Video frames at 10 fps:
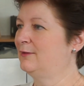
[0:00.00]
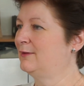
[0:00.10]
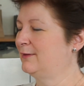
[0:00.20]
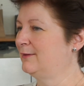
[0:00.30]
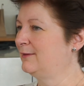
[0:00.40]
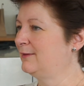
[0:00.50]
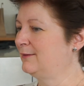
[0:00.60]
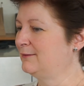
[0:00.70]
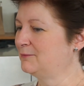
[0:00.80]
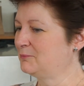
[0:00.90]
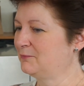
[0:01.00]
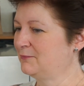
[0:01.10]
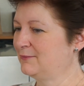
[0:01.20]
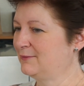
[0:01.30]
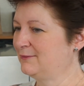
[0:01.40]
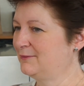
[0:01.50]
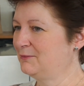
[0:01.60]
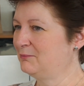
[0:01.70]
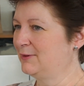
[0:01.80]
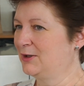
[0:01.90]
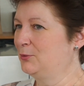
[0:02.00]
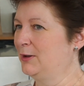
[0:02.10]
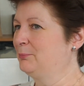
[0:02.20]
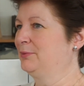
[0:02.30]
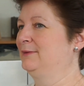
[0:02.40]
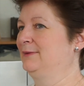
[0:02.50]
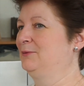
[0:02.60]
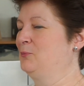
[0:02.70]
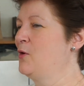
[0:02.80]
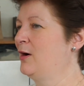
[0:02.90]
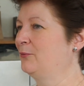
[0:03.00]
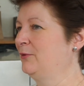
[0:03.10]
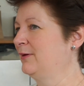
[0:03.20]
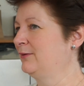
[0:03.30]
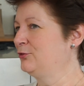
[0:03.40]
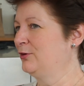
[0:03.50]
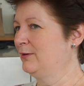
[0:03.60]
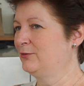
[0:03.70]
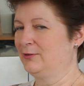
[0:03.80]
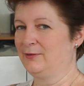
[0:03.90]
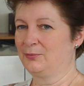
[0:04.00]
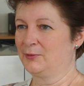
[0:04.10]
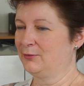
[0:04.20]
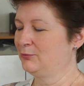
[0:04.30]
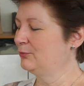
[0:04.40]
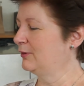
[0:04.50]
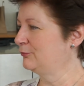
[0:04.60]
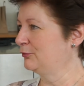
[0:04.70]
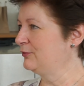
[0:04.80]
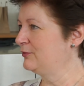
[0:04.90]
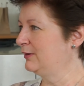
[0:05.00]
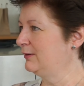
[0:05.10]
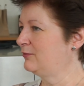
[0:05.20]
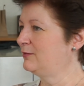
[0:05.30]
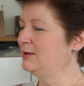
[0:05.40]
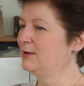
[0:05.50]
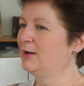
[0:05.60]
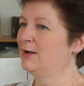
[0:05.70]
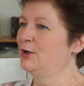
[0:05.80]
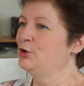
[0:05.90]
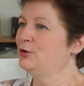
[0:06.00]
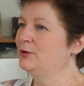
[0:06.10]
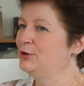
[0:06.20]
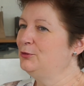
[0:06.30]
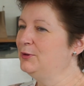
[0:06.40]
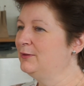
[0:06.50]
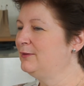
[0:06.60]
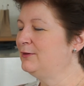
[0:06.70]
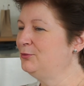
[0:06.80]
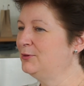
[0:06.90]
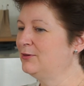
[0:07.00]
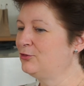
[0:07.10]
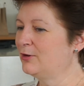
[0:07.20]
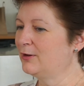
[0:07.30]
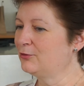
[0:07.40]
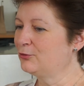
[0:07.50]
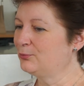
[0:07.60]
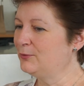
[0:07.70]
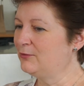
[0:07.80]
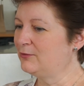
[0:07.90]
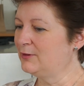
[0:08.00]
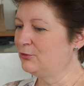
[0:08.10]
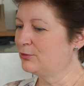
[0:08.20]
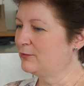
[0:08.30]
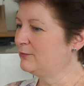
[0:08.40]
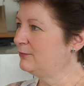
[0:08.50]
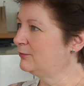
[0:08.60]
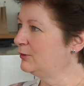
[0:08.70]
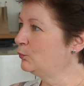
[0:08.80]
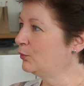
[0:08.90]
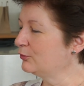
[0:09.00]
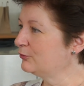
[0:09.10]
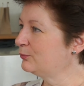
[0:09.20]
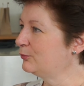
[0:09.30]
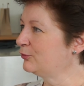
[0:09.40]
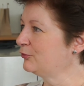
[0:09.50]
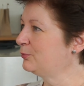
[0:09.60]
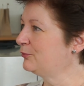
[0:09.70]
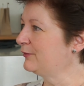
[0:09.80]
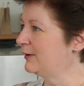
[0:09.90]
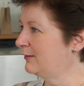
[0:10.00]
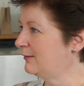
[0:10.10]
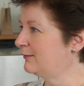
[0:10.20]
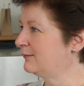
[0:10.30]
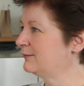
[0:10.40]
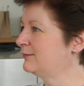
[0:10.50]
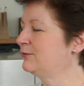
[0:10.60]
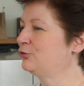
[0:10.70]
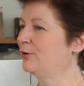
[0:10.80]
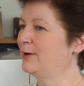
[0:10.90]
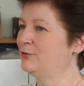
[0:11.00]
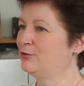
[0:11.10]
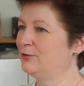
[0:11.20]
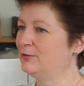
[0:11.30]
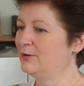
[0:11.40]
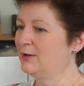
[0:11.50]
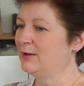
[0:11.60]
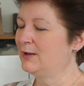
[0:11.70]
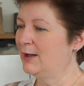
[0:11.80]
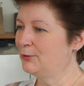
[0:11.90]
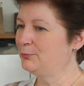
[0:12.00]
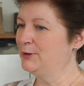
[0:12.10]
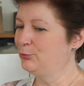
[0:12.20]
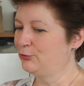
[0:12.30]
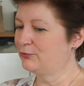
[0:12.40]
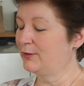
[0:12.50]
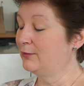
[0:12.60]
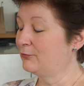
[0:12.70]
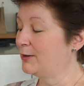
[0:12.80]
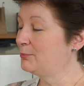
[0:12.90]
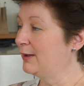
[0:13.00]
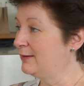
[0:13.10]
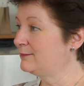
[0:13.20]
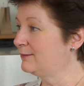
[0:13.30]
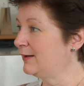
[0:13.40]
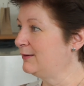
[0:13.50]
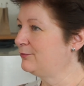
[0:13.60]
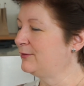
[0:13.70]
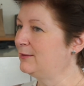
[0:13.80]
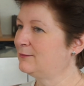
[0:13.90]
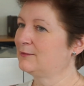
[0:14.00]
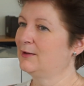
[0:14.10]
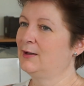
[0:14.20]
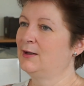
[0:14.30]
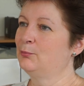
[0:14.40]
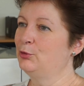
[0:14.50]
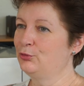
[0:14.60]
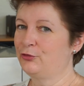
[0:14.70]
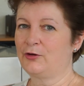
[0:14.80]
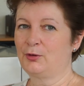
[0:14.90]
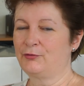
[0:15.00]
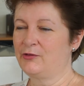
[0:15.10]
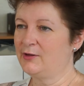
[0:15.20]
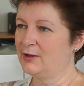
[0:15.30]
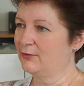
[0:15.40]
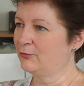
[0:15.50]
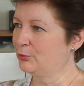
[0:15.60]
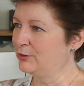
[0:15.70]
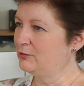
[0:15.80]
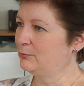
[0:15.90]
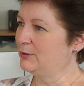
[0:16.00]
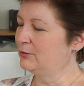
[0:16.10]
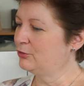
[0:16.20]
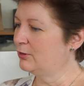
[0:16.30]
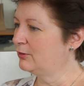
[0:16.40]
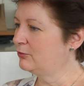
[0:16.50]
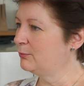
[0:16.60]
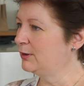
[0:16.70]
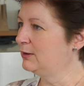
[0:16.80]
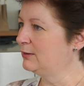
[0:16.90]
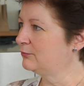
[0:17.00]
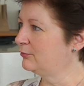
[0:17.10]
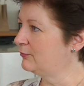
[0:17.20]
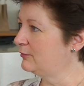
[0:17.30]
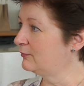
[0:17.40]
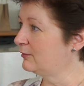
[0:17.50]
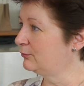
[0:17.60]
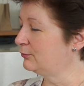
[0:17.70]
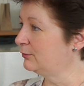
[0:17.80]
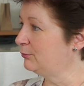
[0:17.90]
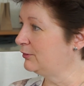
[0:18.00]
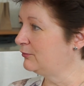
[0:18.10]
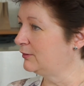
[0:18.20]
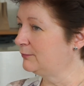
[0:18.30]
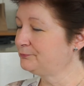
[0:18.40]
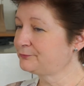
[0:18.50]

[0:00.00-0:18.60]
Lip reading: and equip and work with other churches, work with all our volunteers, see who in the church is interested in doing what God's put on their hearts, trying to help people to find the right place that they fit, but also obviously us wanting to be a church making a difference in its local community.